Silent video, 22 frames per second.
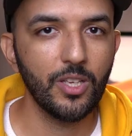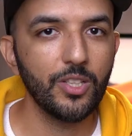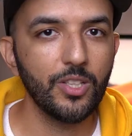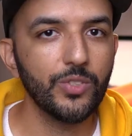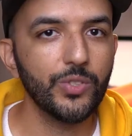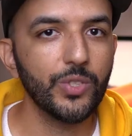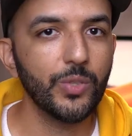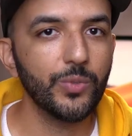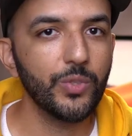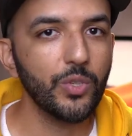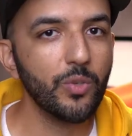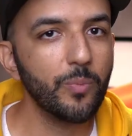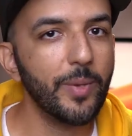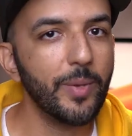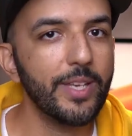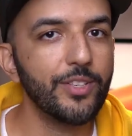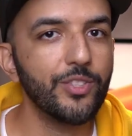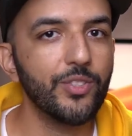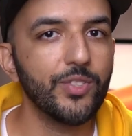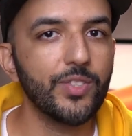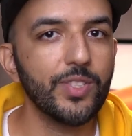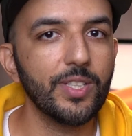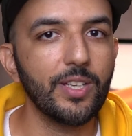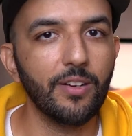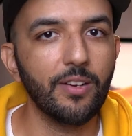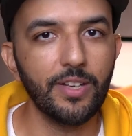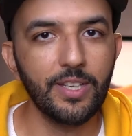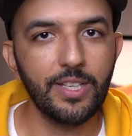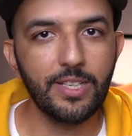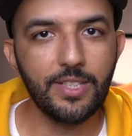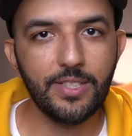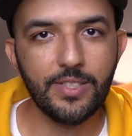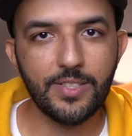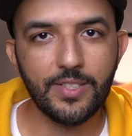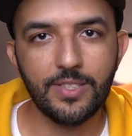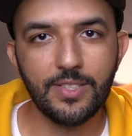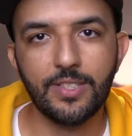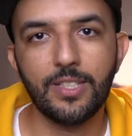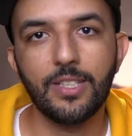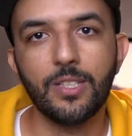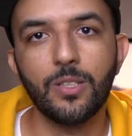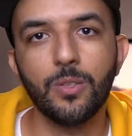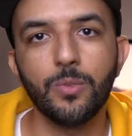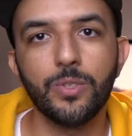So your pages are
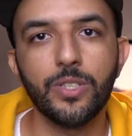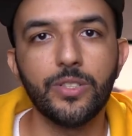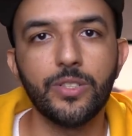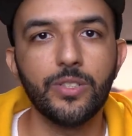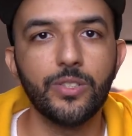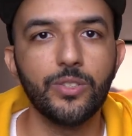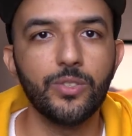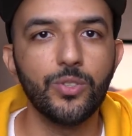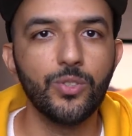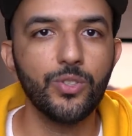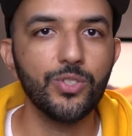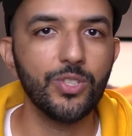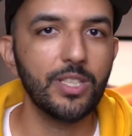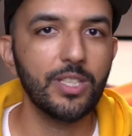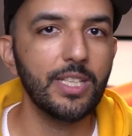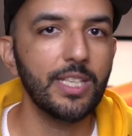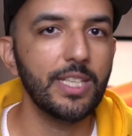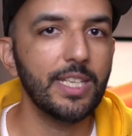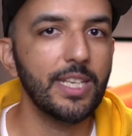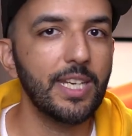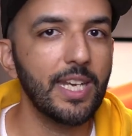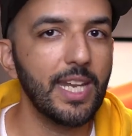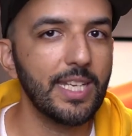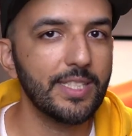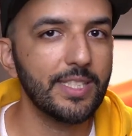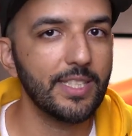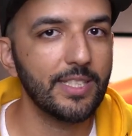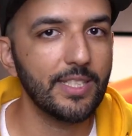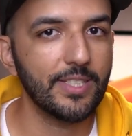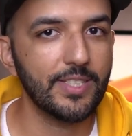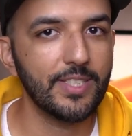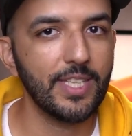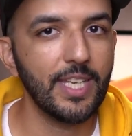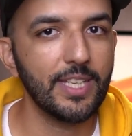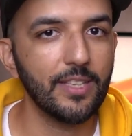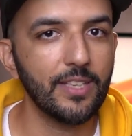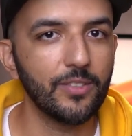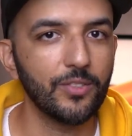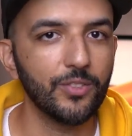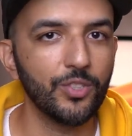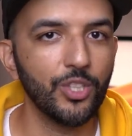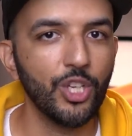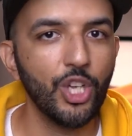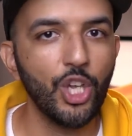instantly loaded, usually in less than a
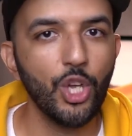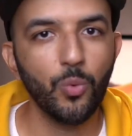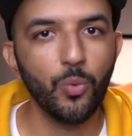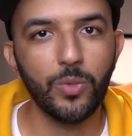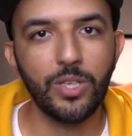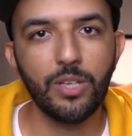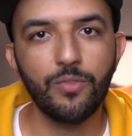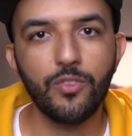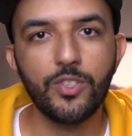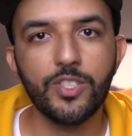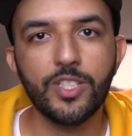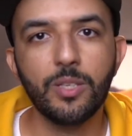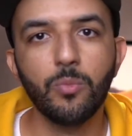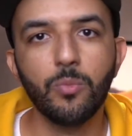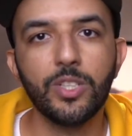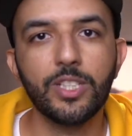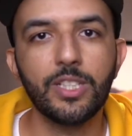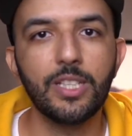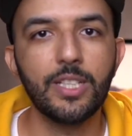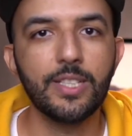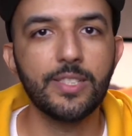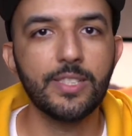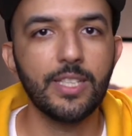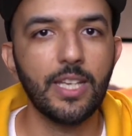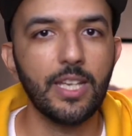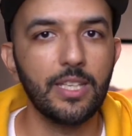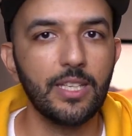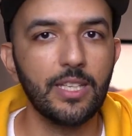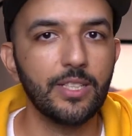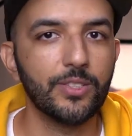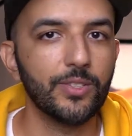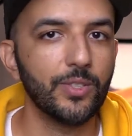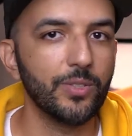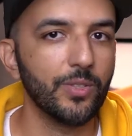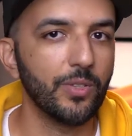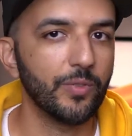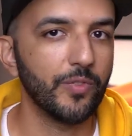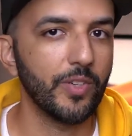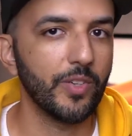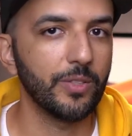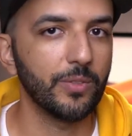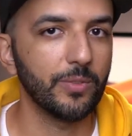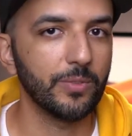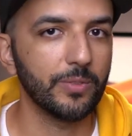second, whenever someone clicks a link to your
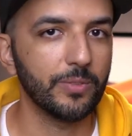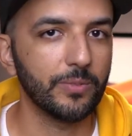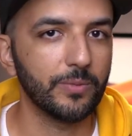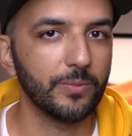funnel.